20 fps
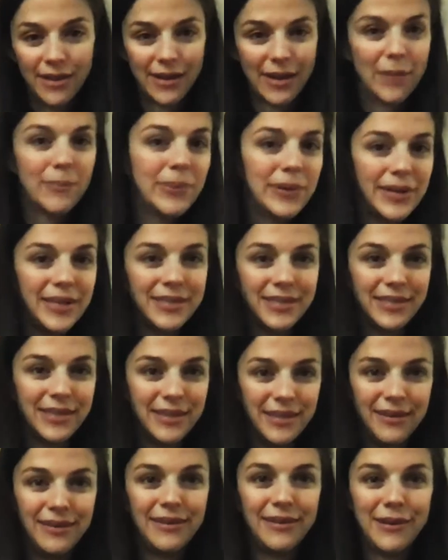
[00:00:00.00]
to the companies
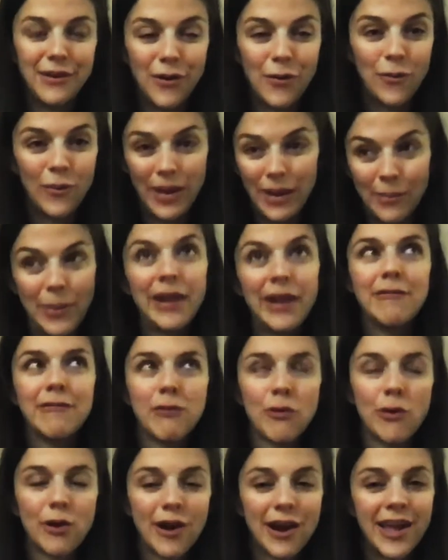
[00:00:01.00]
that, you know, had
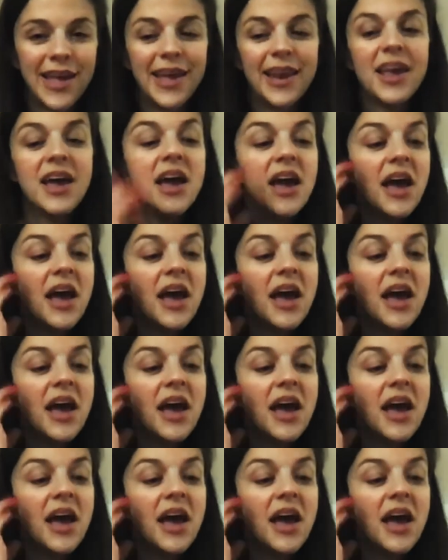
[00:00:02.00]
paid for it.